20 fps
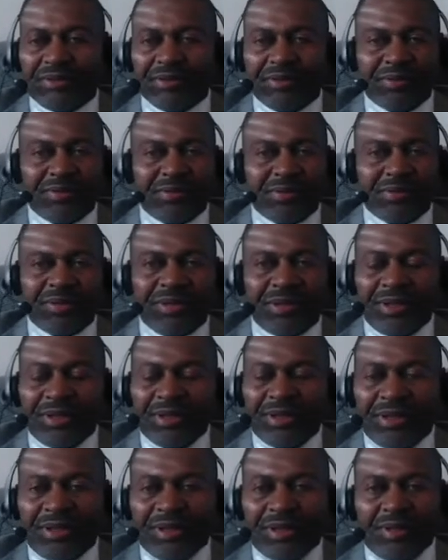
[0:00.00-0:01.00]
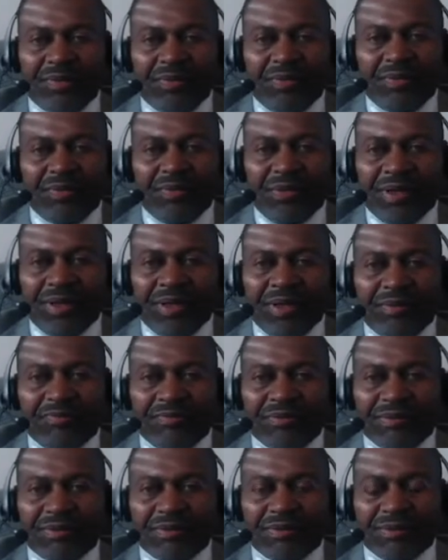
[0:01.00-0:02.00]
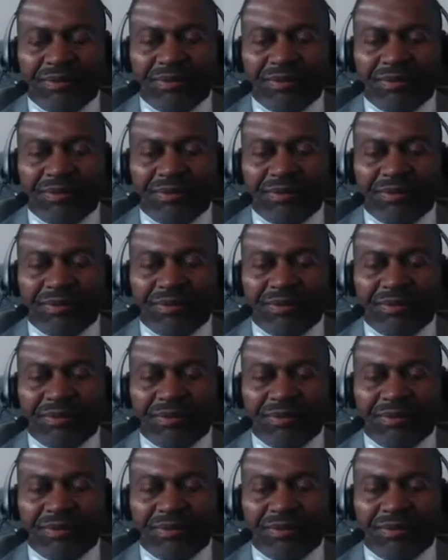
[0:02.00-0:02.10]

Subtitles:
or wherever.